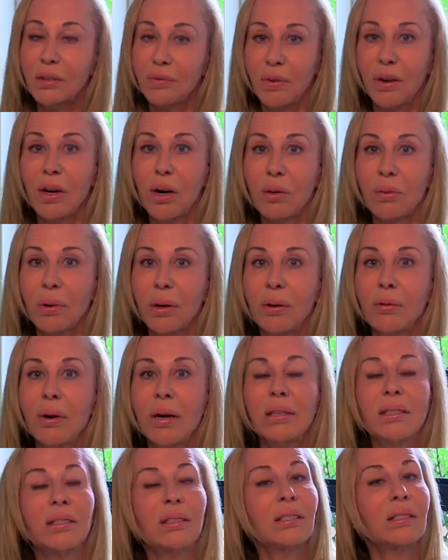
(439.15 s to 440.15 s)
video
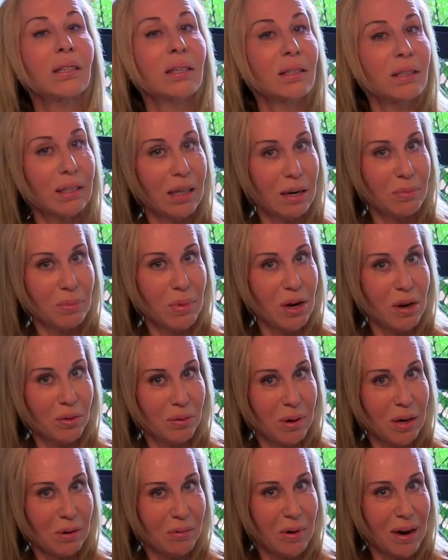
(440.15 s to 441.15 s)
requests, send me your
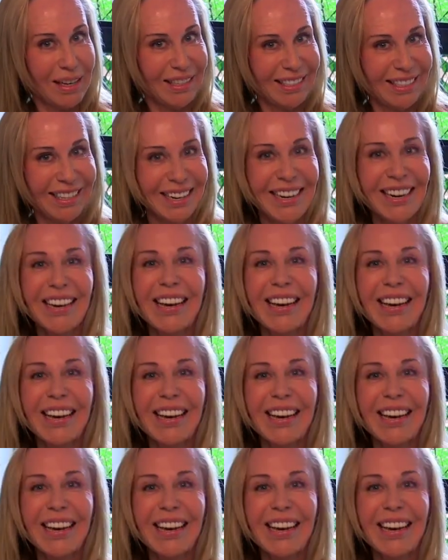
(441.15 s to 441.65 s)
request.